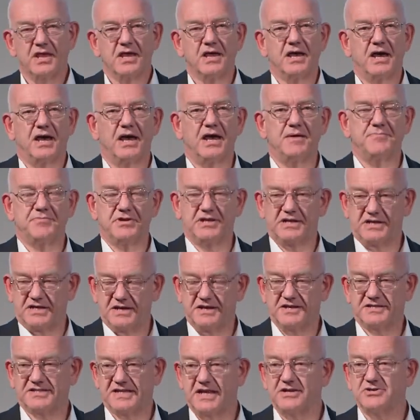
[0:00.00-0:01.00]
But it
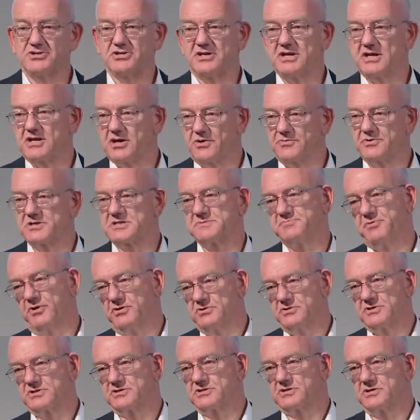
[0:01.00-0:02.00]
essentially
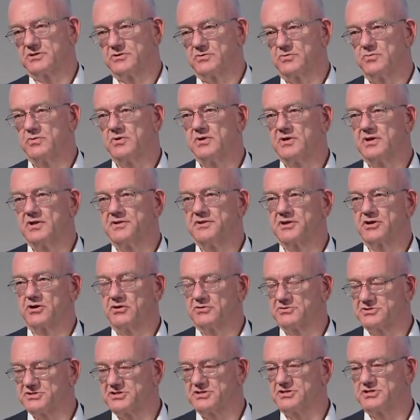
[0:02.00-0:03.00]
corresponds to the
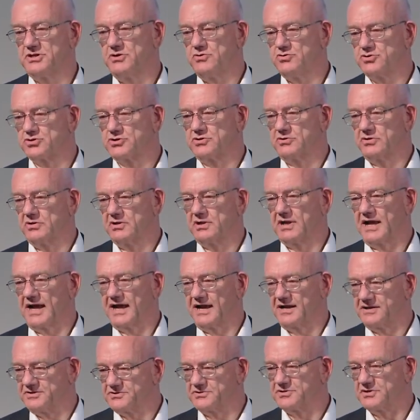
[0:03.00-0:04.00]
constitutional
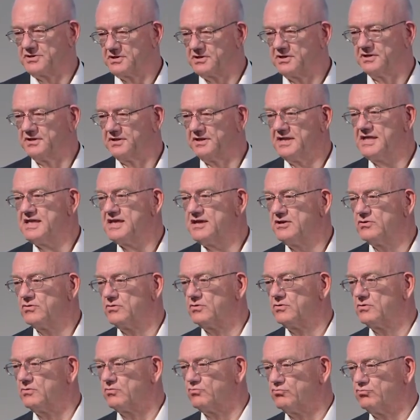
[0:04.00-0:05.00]
and
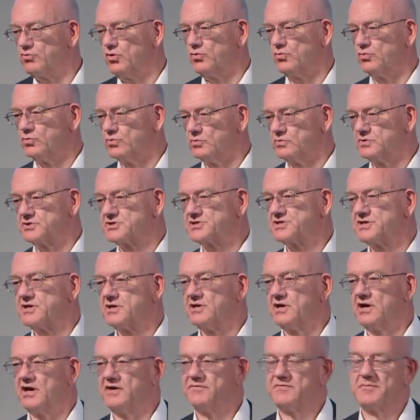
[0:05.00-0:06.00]
legal rules
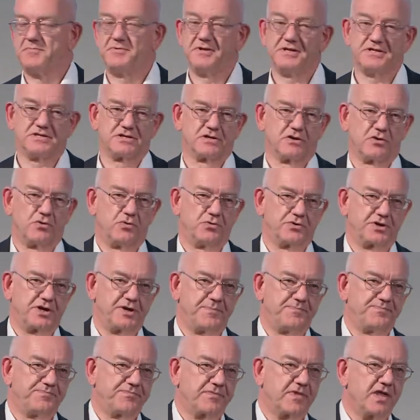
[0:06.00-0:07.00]
of a political order.
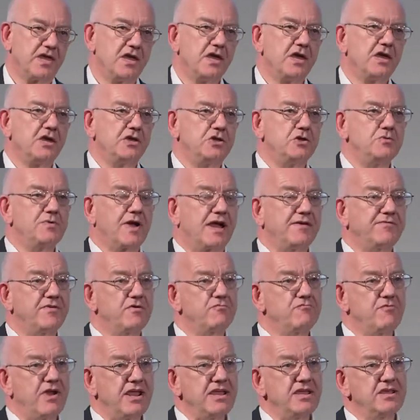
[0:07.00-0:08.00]
You have a
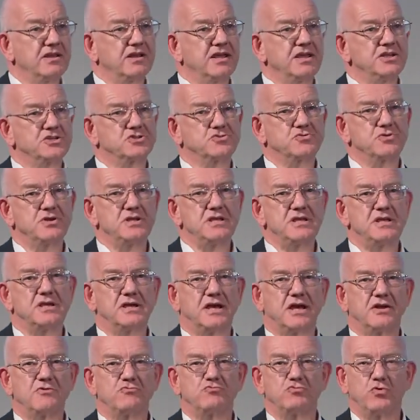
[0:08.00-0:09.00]
regulatory
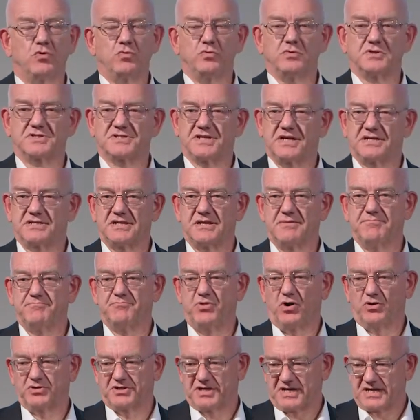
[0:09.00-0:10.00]
and rule-setting
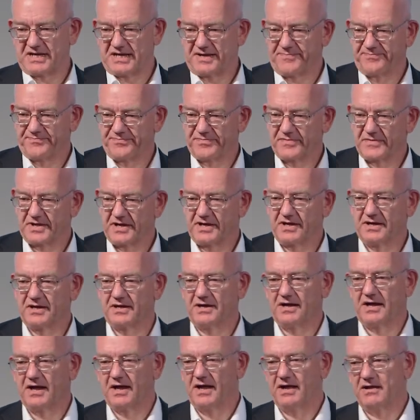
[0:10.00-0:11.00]
body
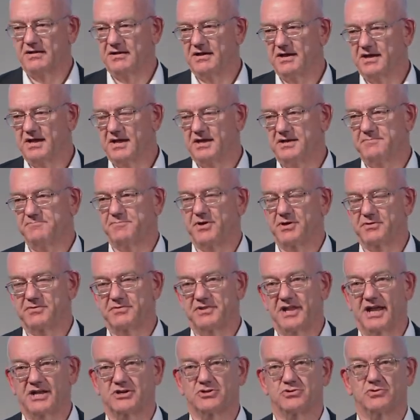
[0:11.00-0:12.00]
at both
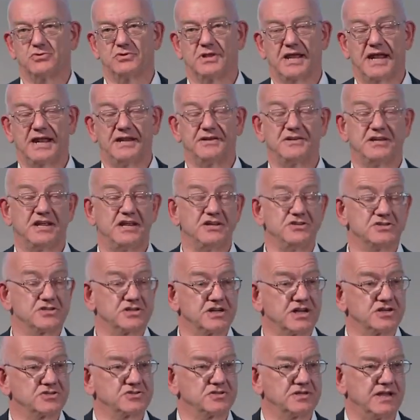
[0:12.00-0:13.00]
national and
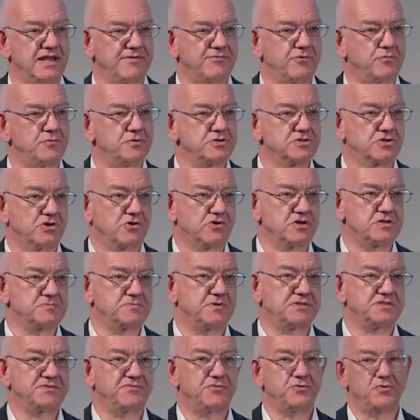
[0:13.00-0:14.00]
international level, which
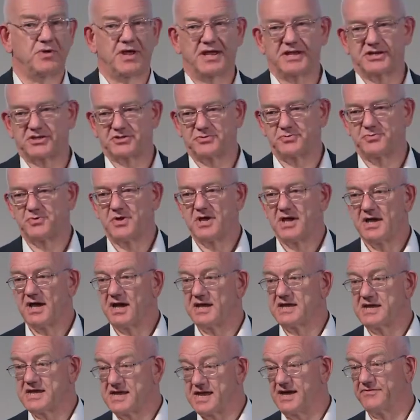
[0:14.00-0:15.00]
corresponds, if you like, to
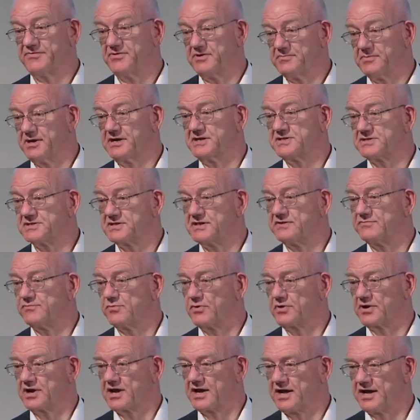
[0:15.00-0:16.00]
a government of
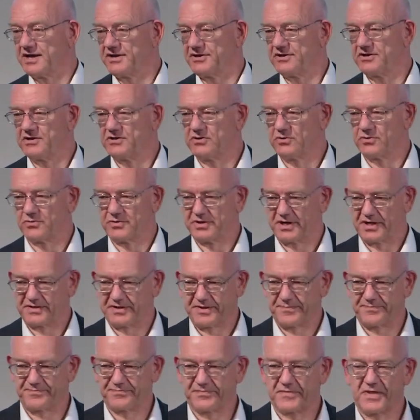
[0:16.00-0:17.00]
one kind or
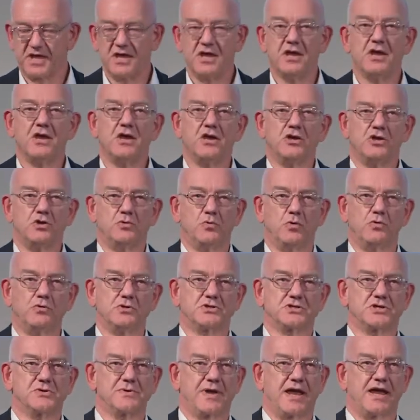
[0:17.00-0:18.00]
another. You
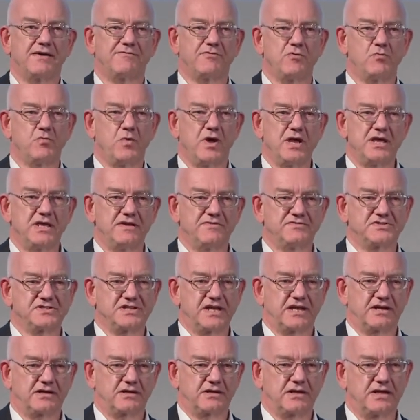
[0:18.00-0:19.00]
also have a way of
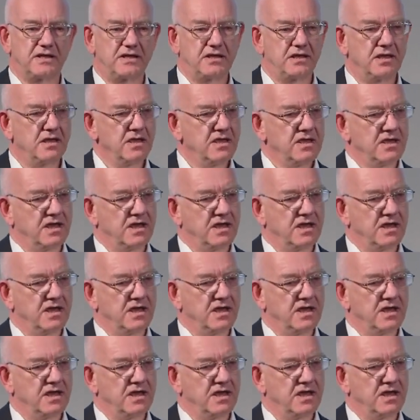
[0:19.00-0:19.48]
settling